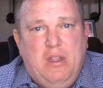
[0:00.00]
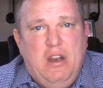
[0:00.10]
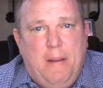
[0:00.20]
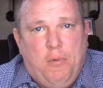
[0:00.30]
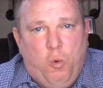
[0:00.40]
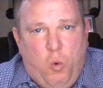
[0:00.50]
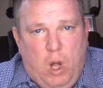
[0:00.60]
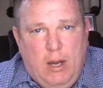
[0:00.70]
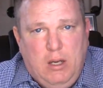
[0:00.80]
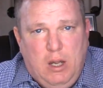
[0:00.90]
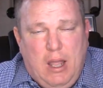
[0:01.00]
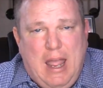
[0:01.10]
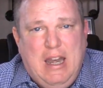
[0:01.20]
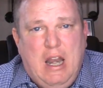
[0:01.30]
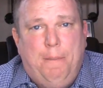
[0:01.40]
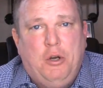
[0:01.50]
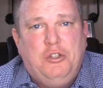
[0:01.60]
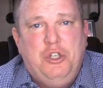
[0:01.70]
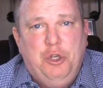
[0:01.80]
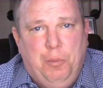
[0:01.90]
The number 1 and
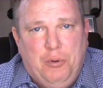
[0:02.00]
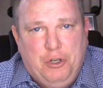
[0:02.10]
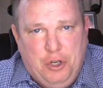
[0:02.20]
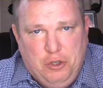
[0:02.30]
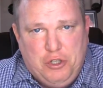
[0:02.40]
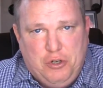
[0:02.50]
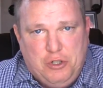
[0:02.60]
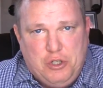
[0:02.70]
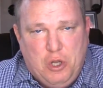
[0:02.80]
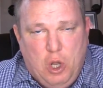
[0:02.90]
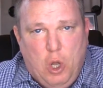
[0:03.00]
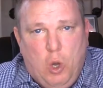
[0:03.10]
number 2 producers